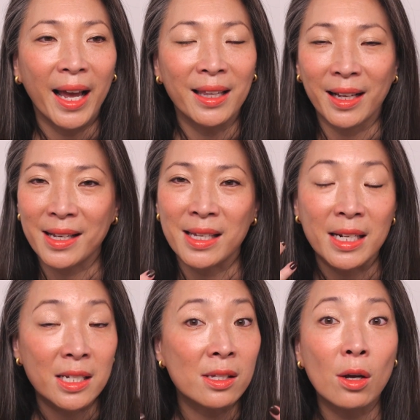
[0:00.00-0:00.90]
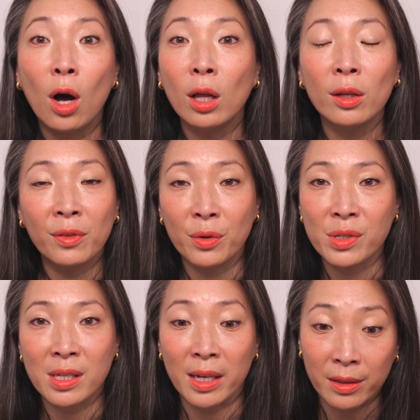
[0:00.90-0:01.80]
And like I said, it does all of
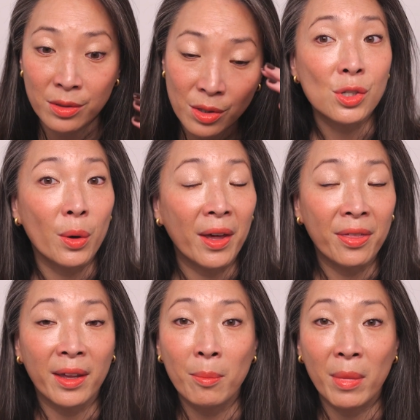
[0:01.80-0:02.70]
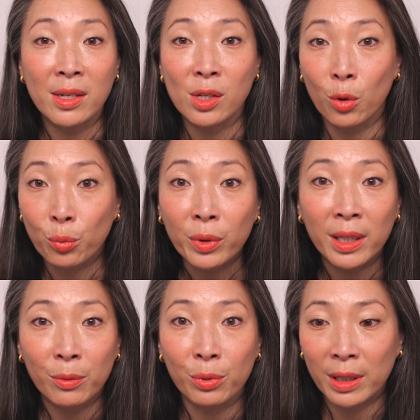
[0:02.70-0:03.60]
those things. So I think it makes a
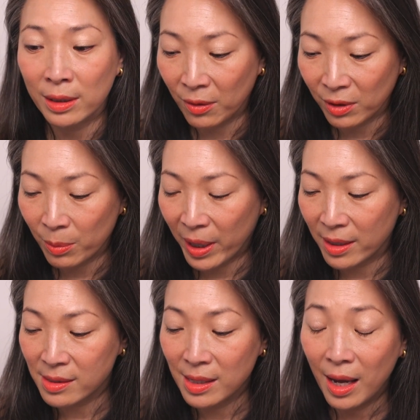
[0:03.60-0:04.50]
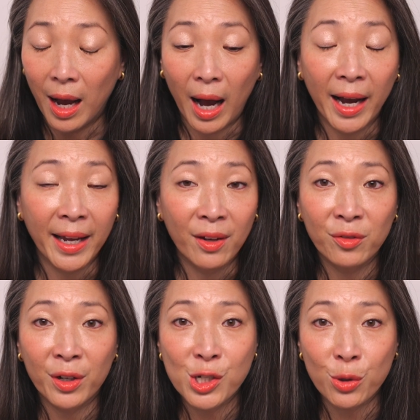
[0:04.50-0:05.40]
really, really lovely base. I have
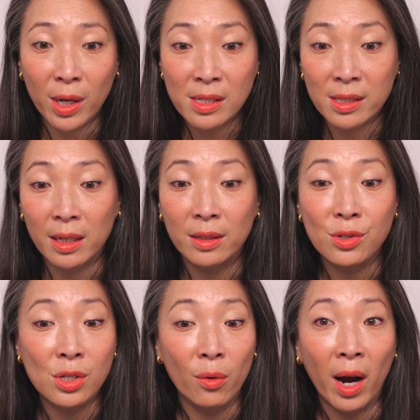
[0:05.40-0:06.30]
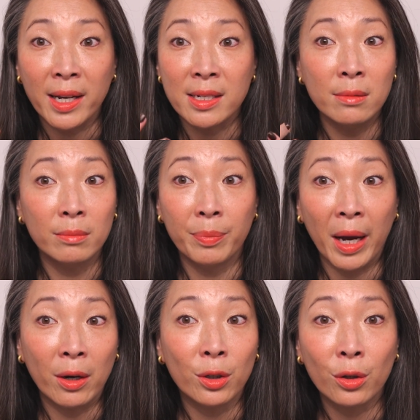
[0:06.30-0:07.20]
very dry skin, so I didn't
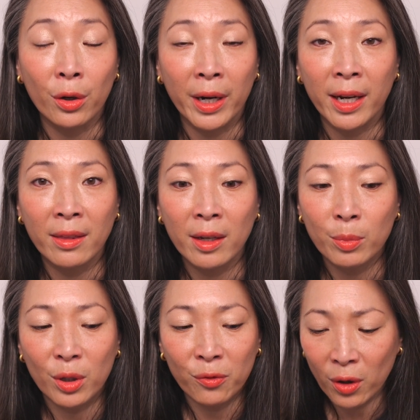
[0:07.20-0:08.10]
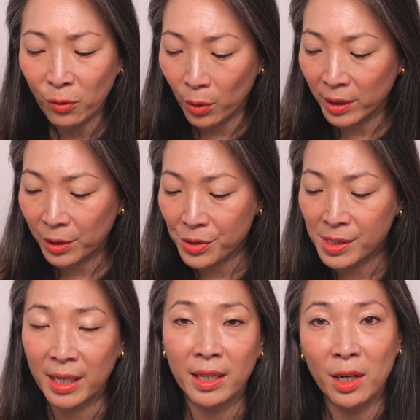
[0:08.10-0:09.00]
powder or anything, but if you have oilier
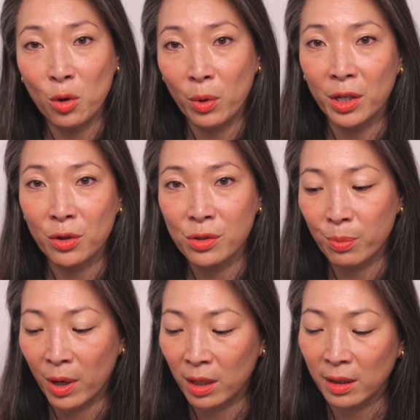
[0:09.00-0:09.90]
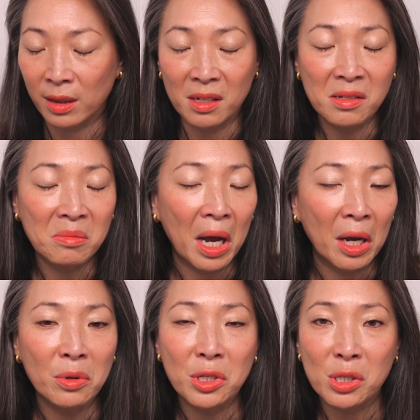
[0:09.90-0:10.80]
skin and you wanna use a product like this,
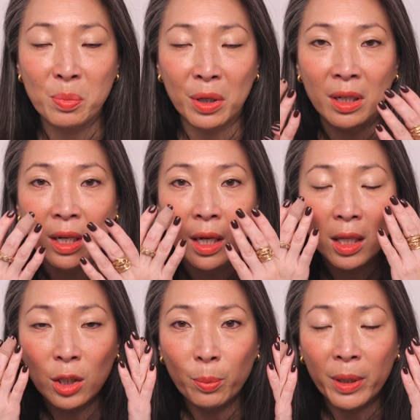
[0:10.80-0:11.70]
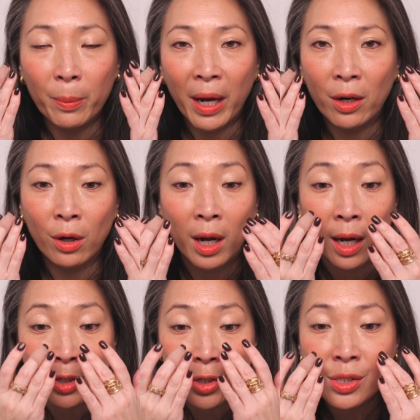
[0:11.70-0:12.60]
I would just put a little bit of powder
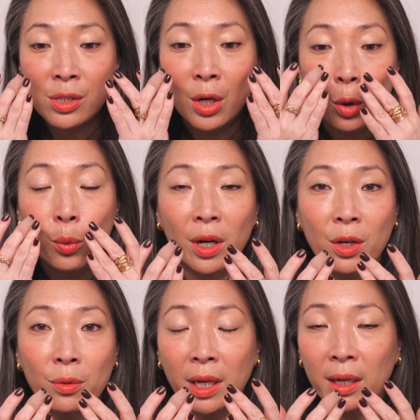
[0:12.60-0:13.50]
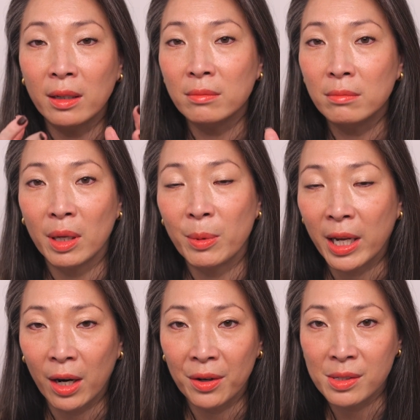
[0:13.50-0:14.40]
on just where you need it, maybe
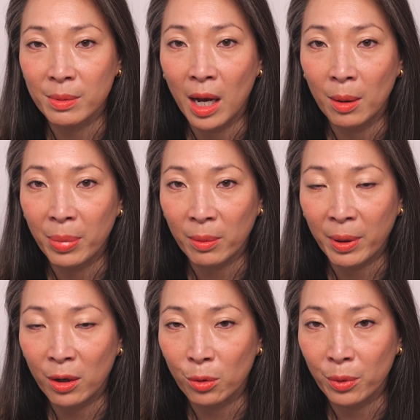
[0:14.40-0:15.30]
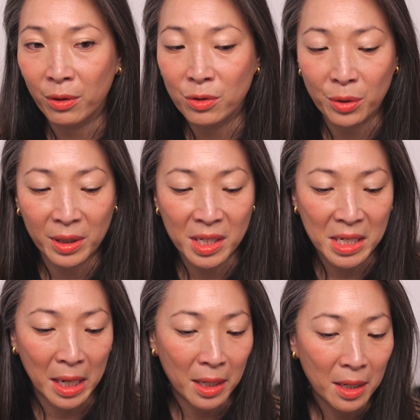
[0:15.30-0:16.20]
carry some compact powder with you during the
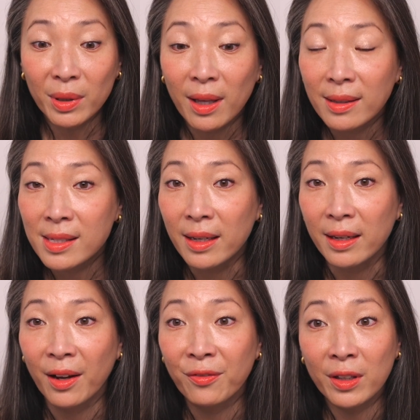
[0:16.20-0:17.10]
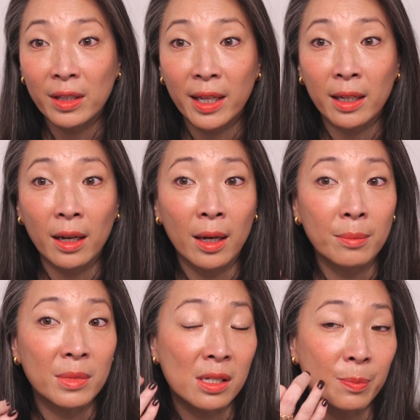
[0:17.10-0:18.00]
day. But that's it. I feel like
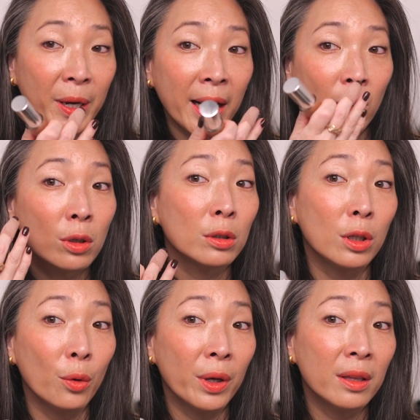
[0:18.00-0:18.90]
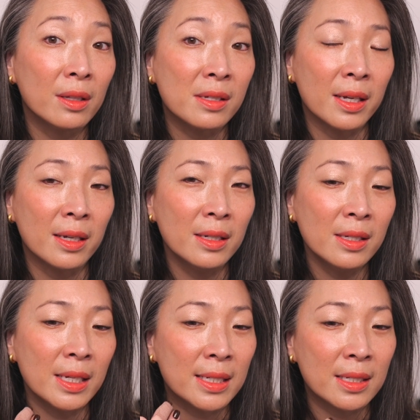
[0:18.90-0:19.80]
um, despite how glowy this
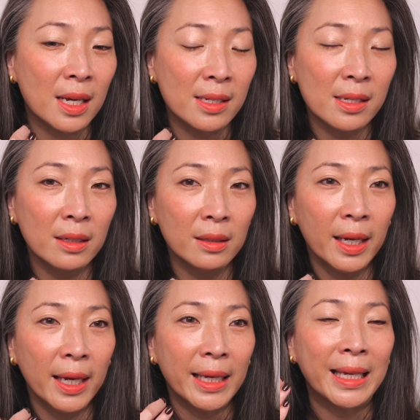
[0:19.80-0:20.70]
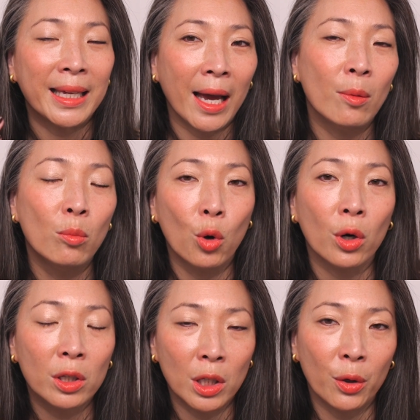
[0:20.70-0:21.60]
is, it doesn't get
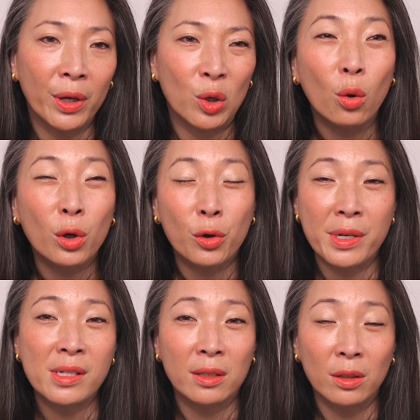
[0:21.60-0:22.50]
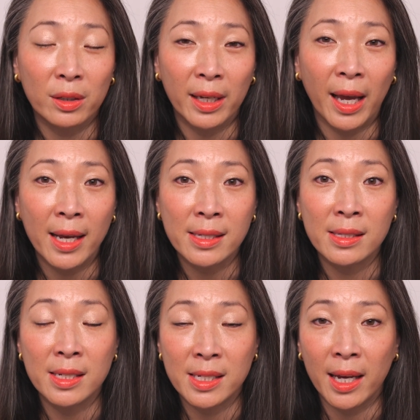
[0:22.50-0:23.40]
more glowy or greasy looking as
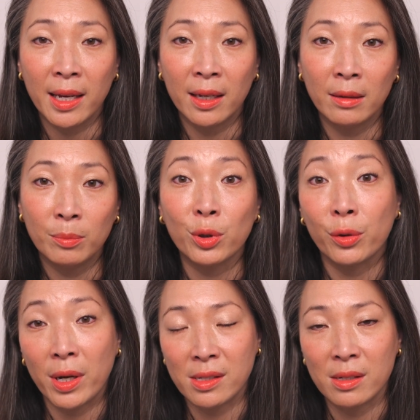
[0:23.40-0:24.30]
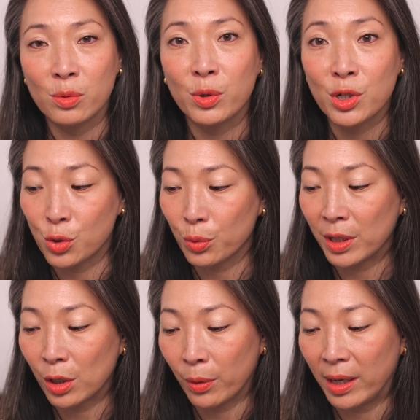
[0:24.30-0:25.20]
the day progresses, which is
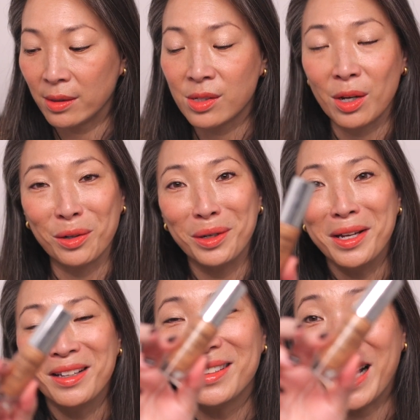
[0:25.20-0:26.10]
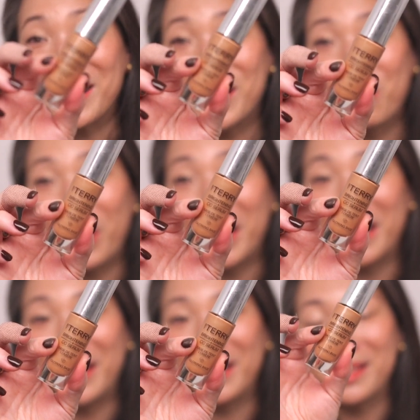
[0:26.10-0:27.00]
really great. So that's the
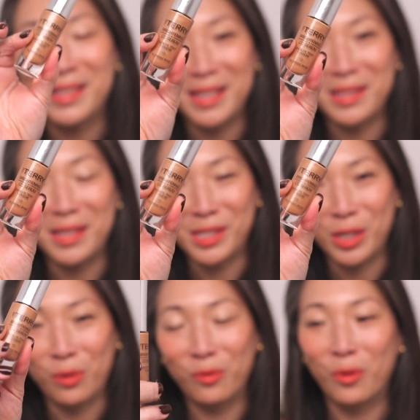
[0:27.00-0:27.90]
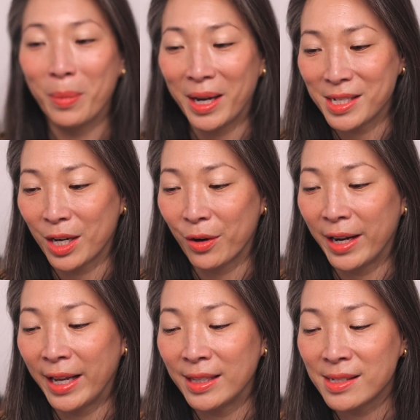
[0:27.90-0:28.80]
Brightening CC Serum from by
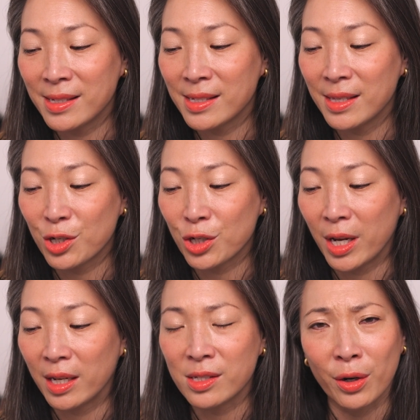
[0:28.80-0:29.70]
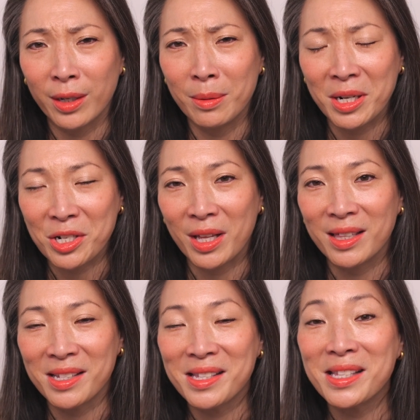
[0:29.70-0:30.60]
Terry, and this is in the shade, sorry I didn't mention
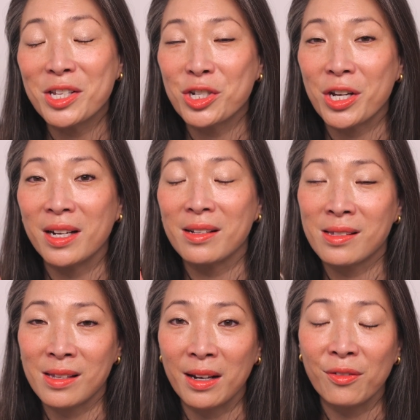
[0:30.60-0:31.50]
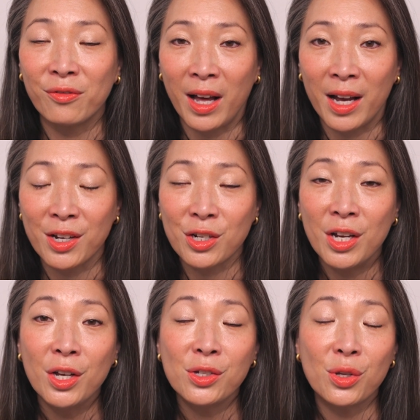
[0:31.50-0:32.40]
that, this is in the shade Sunny Flash.
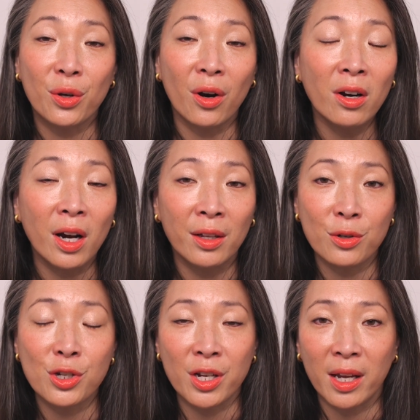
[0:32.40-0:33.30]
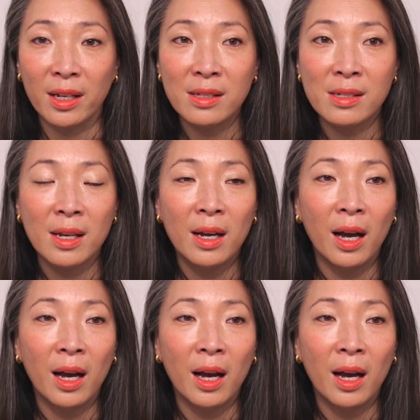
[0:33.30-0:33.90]
So there are other shades.